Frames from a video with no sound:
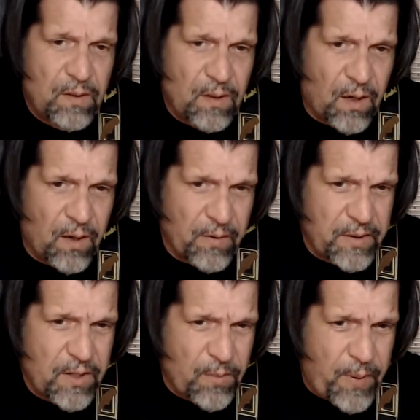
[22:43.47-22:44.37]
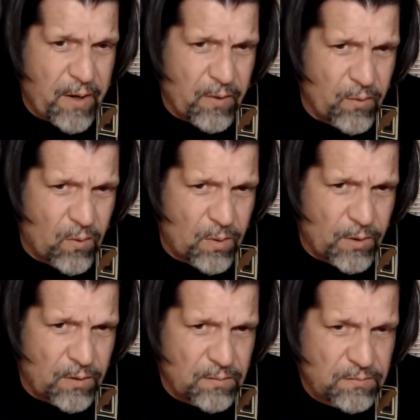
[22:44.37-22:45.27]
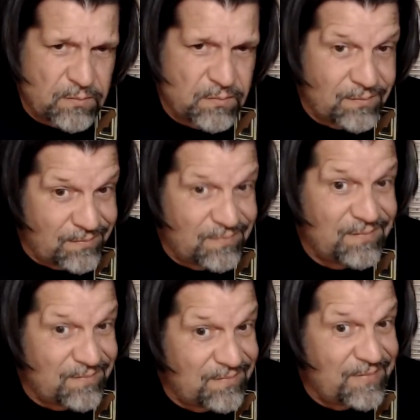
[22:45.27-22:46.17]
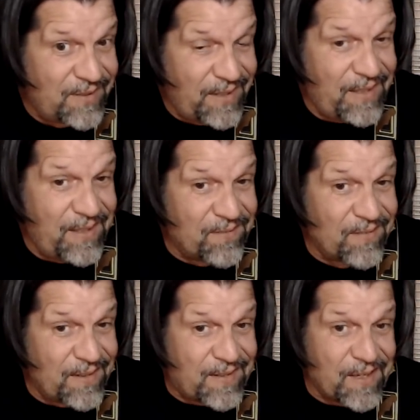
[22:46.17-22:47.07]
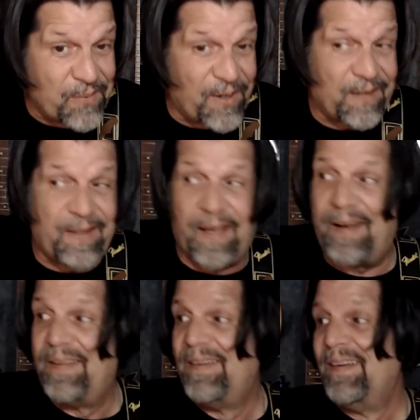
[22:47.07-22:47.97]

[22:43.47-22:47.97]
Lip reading: are into the paranormal. You need to really think about that.